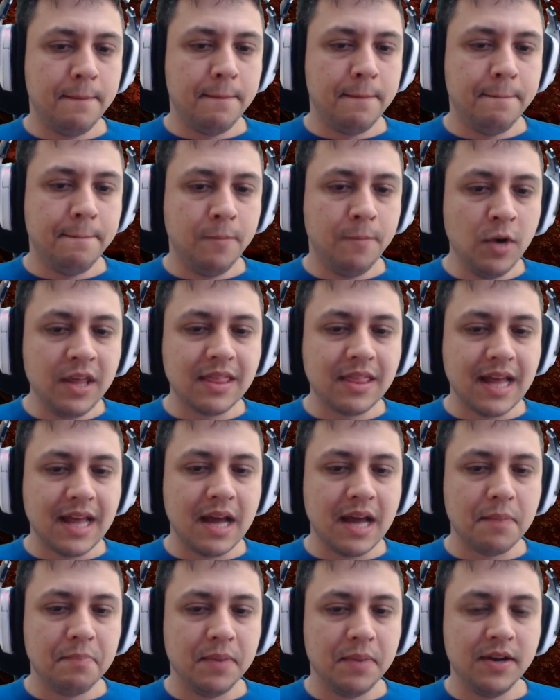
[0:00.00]
with
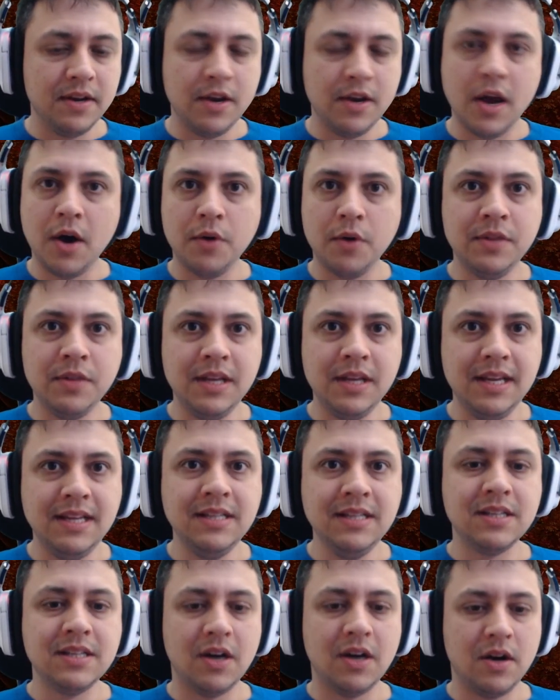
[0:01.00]
that, but no,
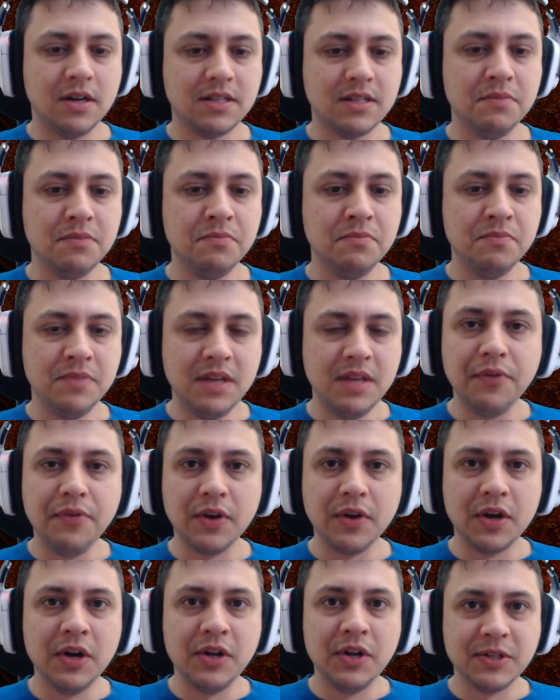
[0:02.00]
these are some
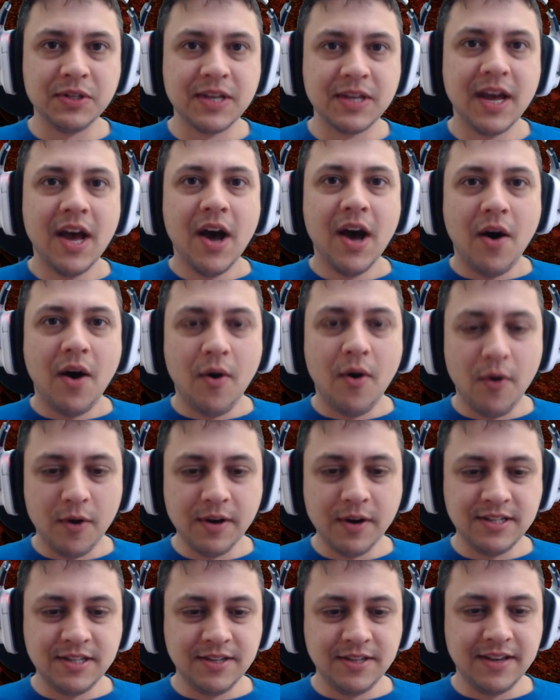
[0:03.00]
difficult
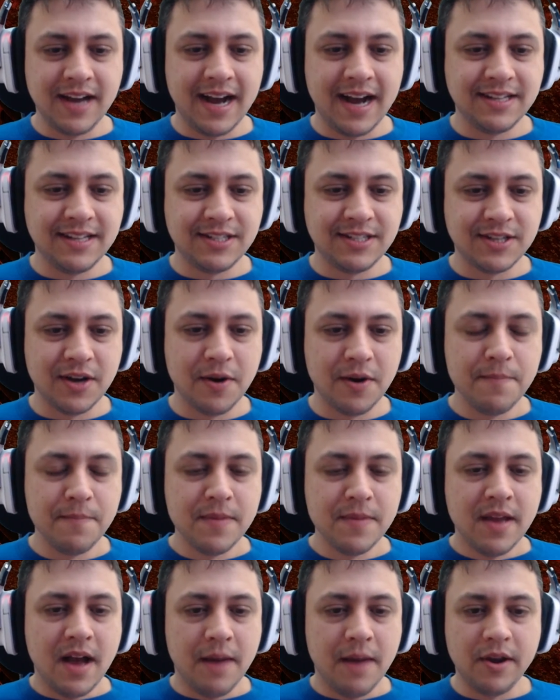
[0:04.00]
hordes, you guys. So
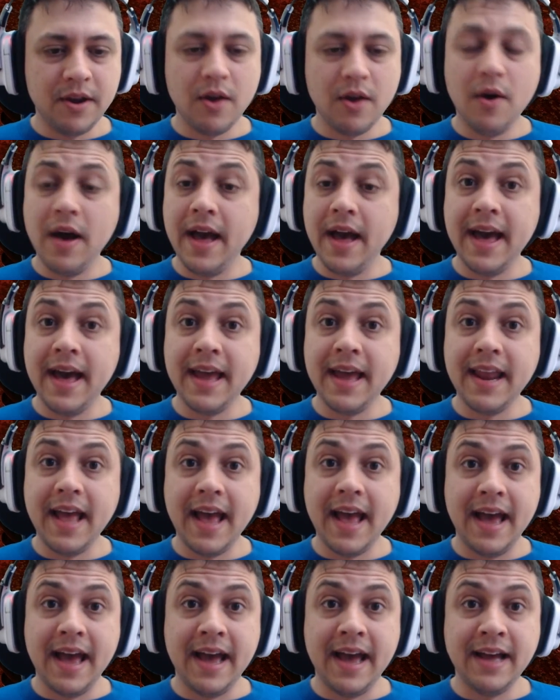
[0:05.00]
I'm gonna go ahead
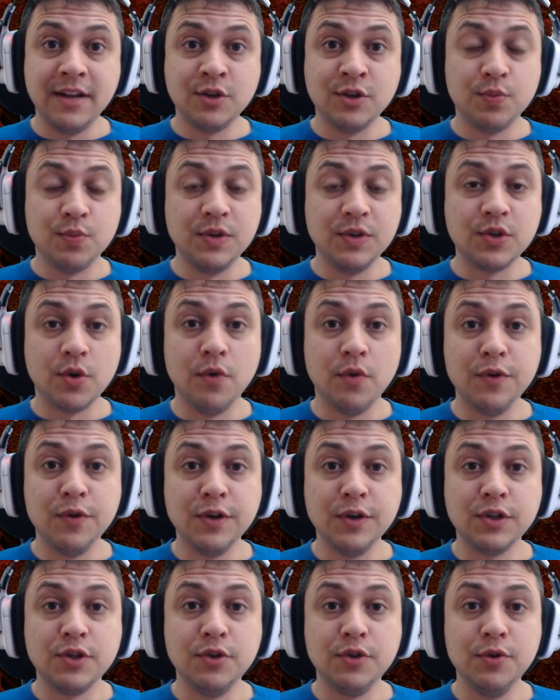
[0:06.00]
and switch over
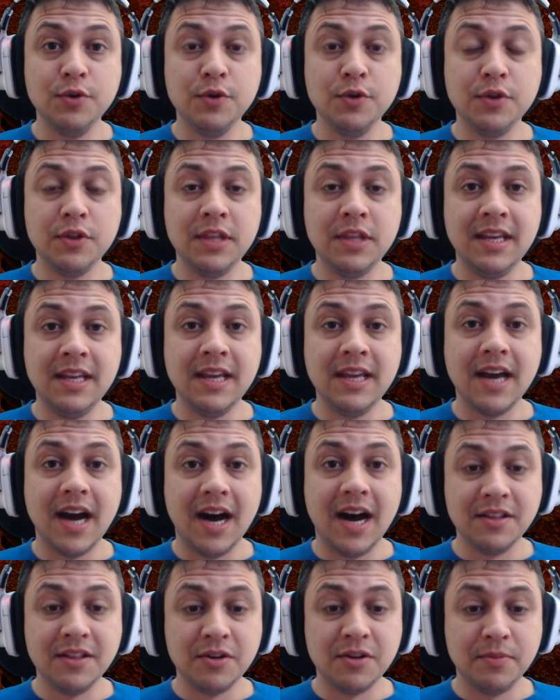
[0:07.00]
to the
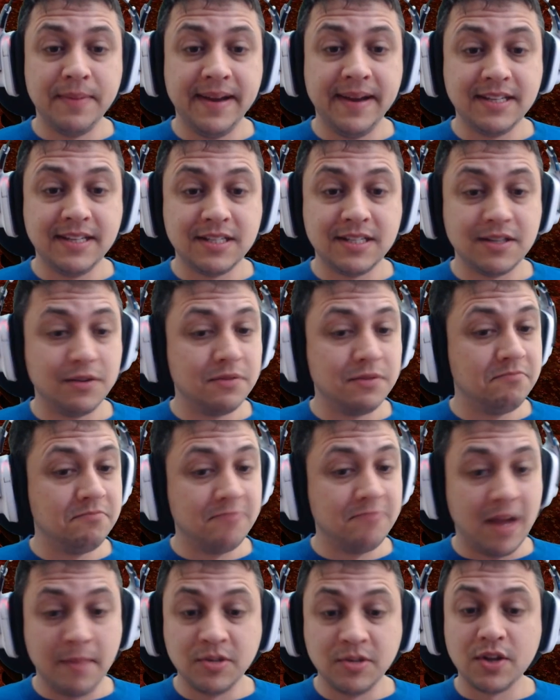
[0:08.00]
other base. So
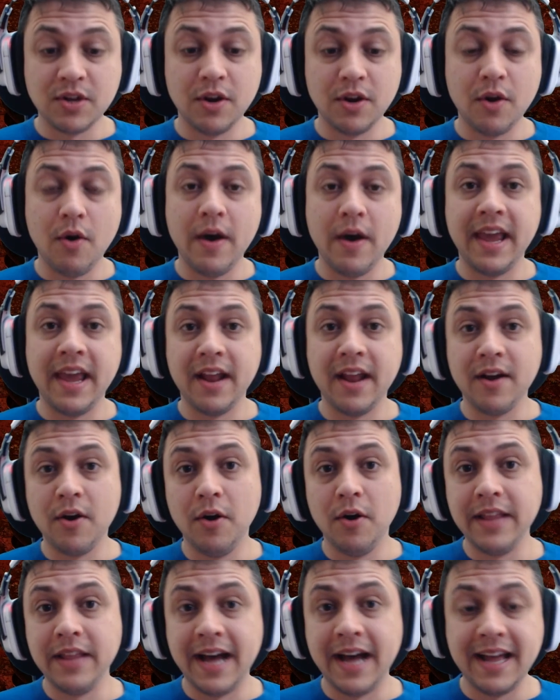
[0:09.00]
I'm just gonna go ahead and
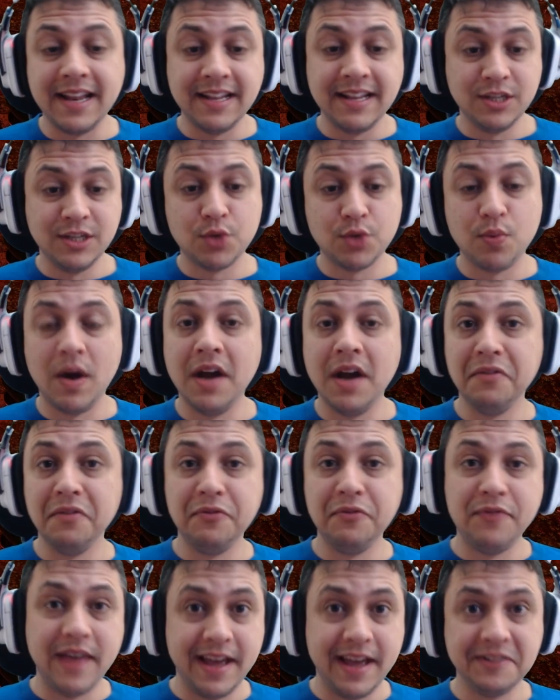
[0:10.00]
call that this one
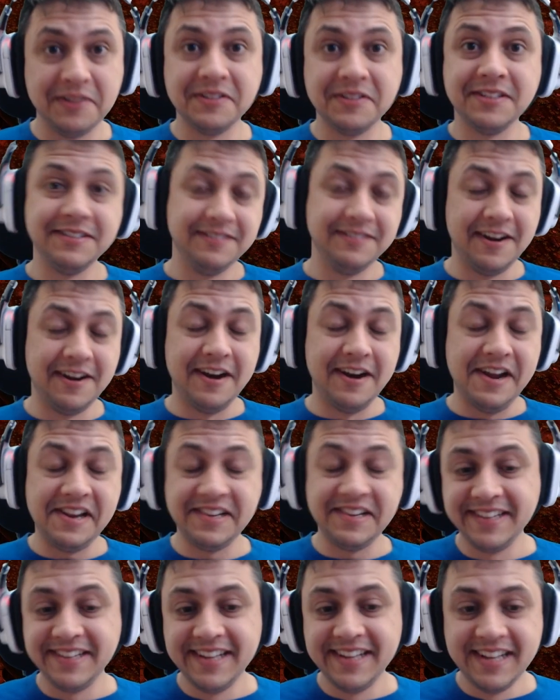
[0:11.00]
failed. All right,
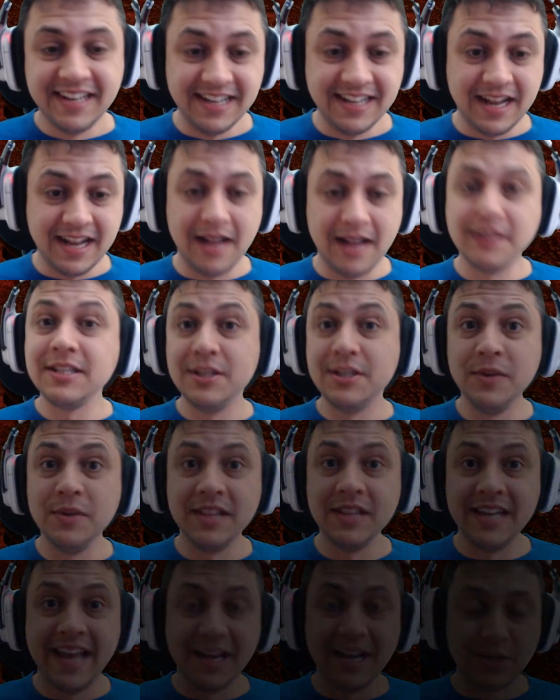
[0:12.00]
I'll see you in the next